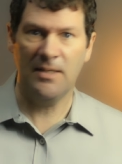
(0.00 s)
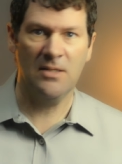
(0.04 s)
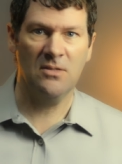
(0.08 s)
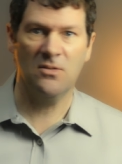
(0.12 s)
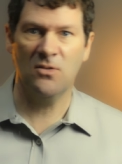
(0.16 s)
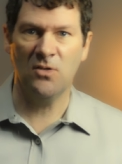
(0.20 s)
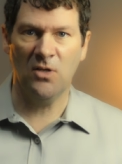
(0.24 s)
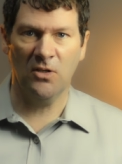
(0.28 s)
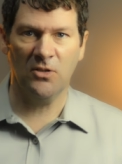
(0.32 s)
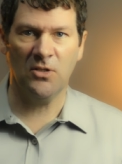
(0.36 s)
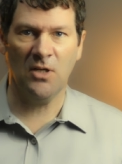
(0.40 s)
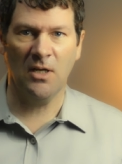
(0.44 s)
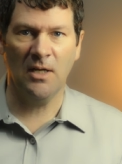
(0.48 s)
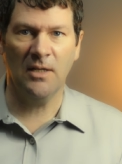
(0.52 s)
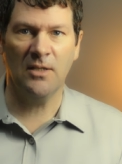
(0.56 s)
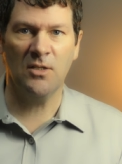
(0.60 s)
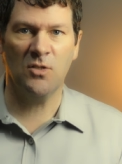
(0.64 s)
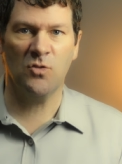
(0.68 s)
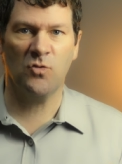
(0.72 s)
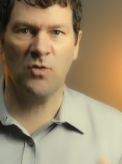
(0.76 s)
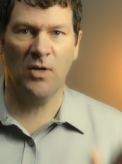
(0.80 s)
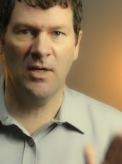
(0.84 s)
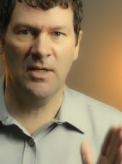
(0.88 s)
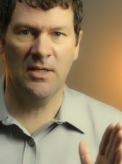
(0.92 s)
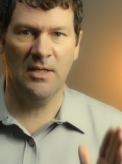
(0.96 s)
It's not an
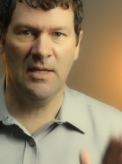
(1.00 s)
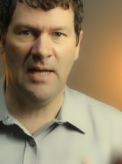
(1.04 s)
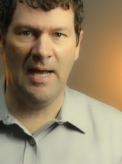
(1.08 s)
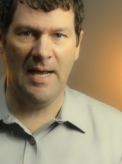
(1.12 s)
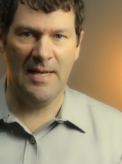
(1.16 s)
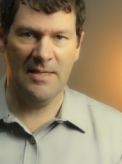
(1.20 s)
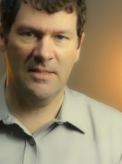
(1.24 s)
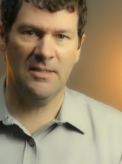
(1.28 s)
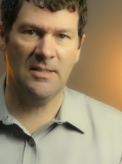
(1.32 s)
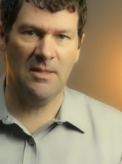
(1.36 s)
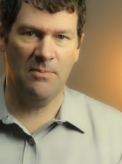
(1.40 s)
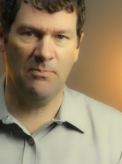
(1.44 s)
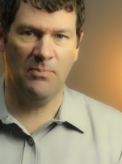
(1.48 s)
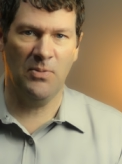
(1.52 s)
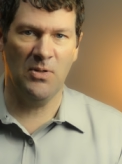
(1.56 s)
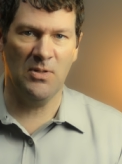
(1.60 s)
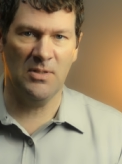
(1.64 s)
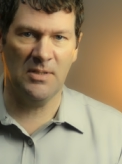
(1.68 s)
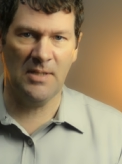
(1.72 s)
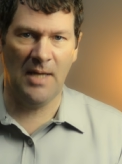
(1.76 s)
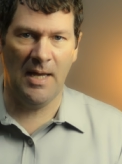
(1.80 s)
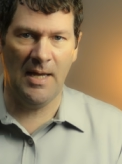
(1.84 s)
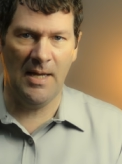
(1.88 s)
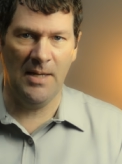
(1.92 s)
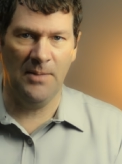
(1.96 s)
Australian asset per
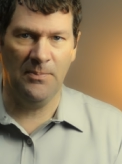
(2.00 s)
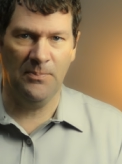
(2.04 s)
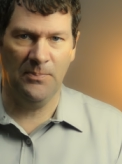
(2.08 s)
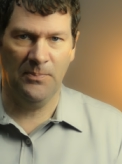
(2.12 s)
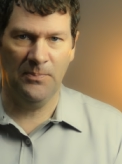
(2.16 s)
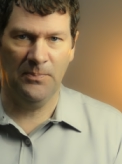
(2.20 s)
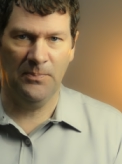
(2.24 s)
se.